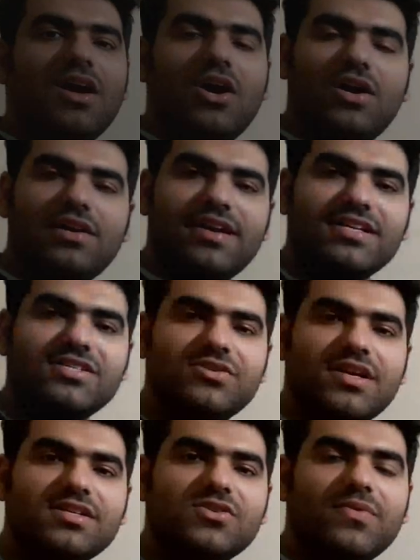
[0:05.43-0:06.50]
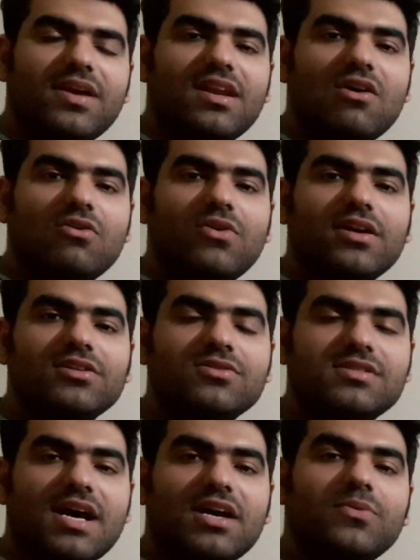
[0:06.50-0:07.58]
Alright students, so we are now going to
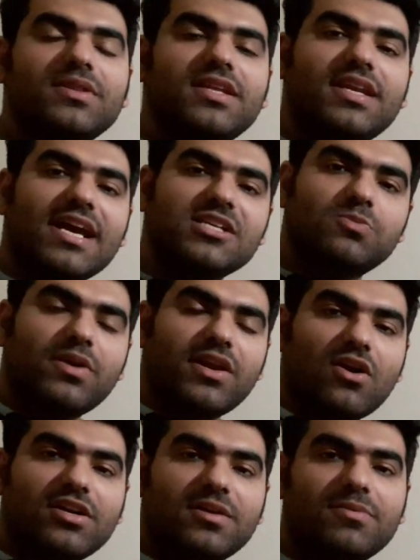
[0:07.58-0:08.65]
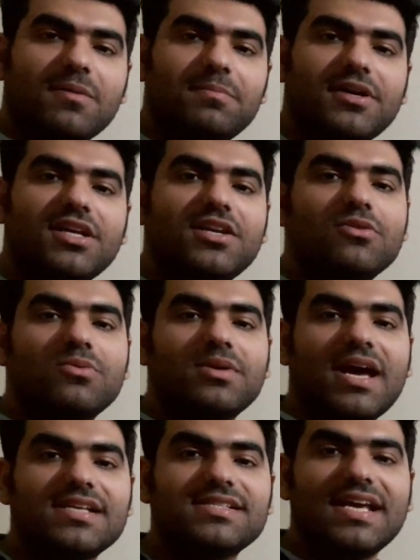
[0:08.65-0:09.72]
start with the next periodic property known
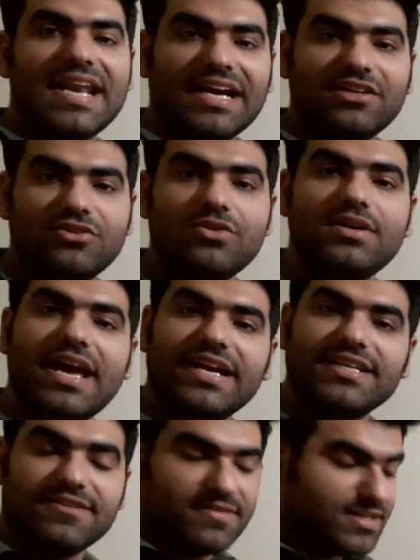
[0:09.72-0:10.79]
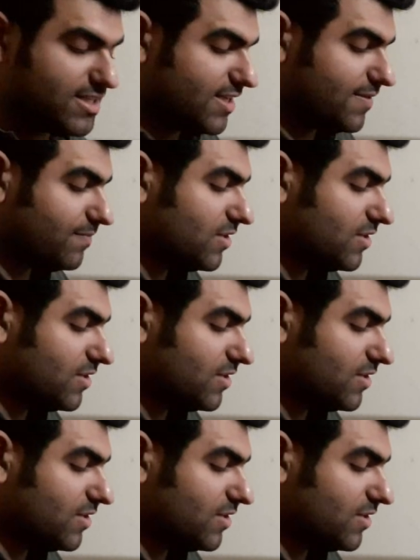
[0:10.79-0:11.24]
as electronegativity.